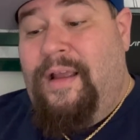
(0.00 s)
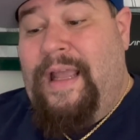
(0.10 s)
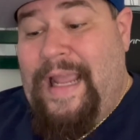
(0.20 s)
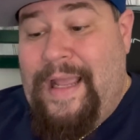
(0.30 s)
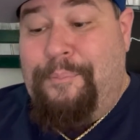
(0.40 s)

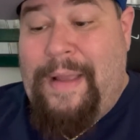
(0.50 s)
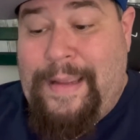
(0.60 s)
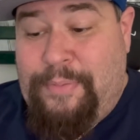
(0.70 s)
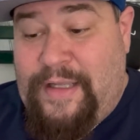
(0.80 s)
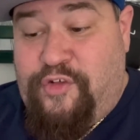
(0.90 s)
it may
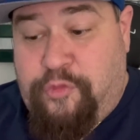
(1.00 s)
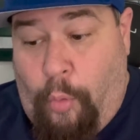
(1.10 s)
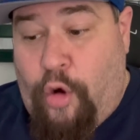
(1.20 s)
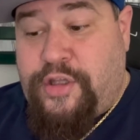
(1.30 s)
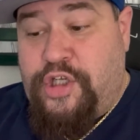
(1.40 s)
be
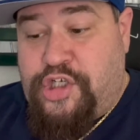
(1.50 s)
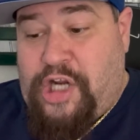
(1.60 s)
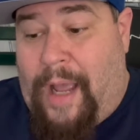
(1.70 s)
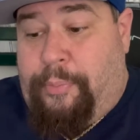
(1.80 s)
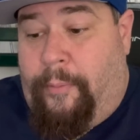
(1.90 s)
smart to shop